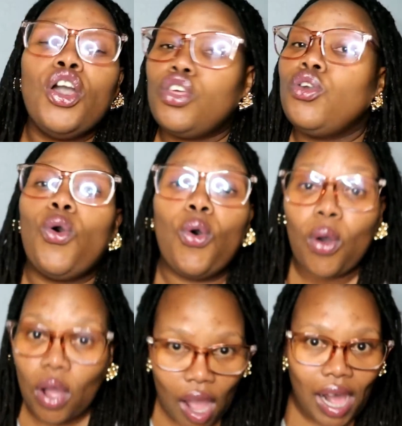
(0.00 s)
your
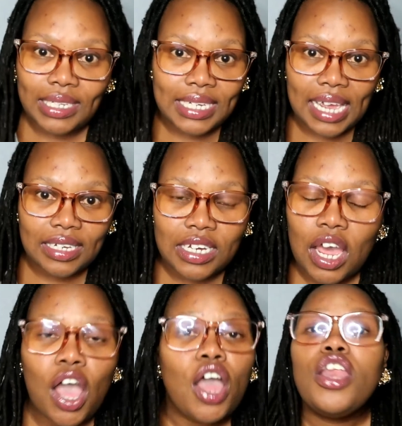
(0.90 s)
content.
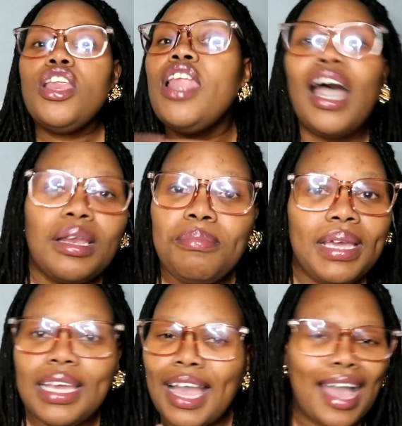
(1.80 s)
Not
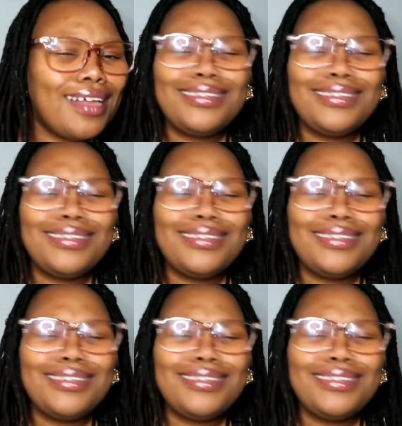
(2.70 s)
me.